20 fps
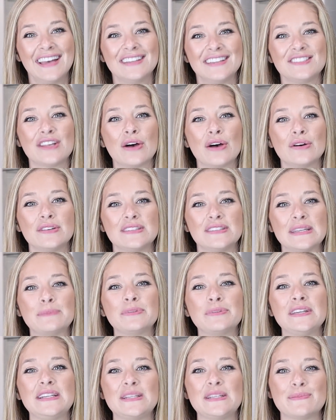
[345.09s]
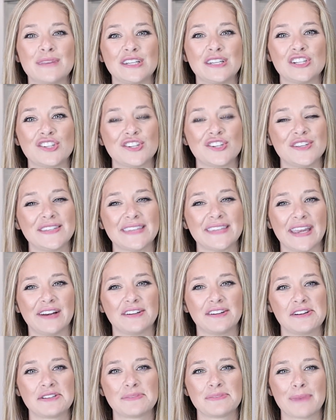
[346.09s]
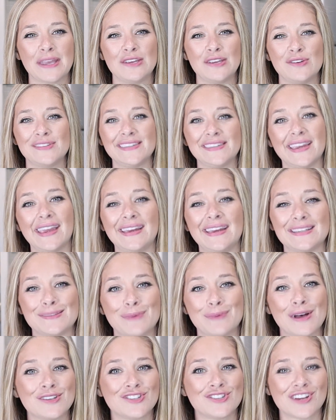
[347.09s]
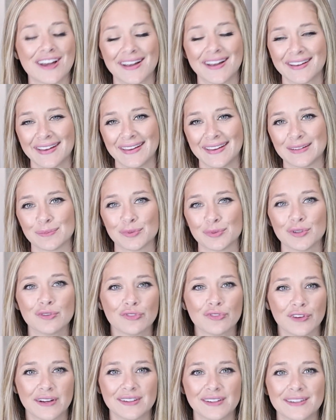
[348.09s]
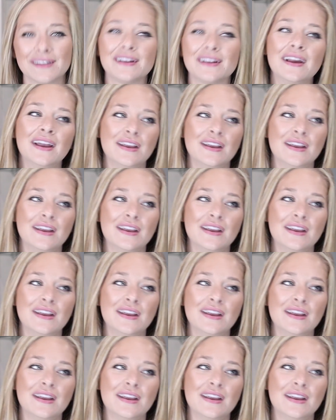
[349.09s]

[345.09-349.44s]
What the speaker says: So simply diminish these errors by using a spell check and a proofreader.